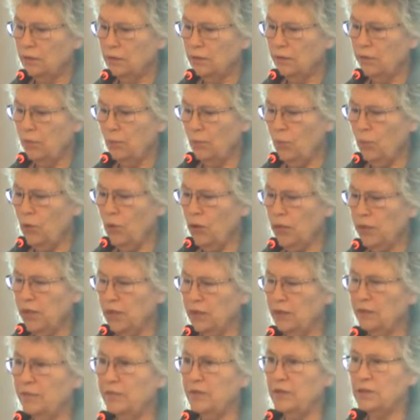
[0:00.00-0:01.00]
The work
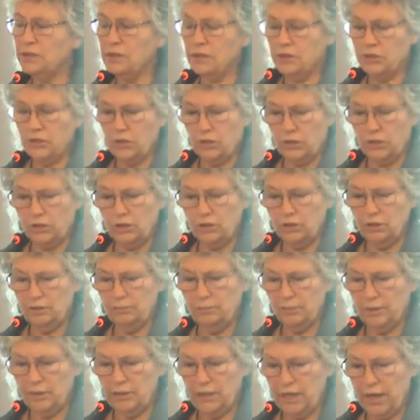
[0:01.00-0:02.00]
in this circular
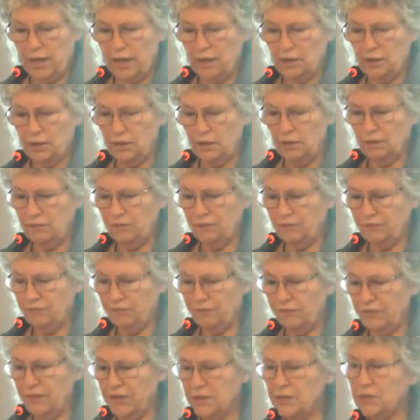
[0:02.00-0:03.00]
medallion
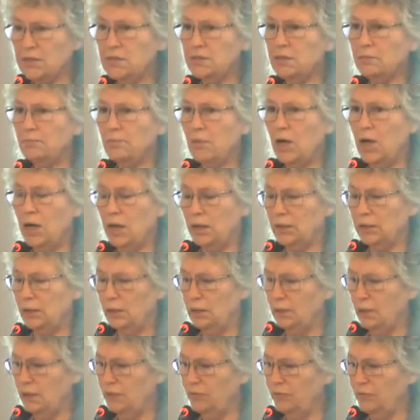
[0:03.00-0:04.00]
fits the
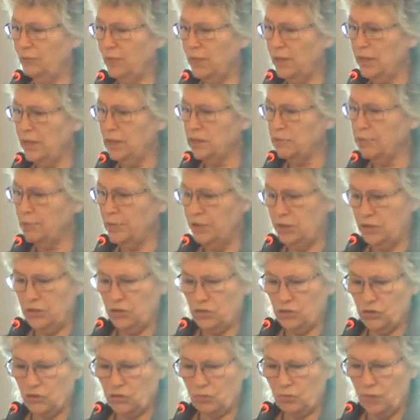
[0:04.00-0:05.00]
model of what has been
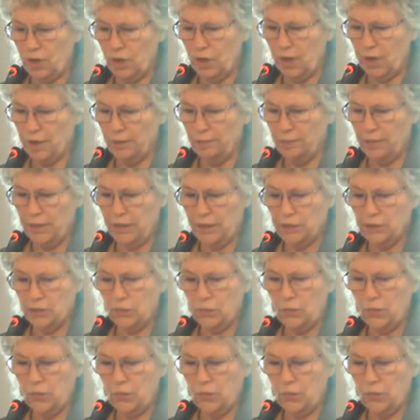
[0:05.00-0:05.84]
described as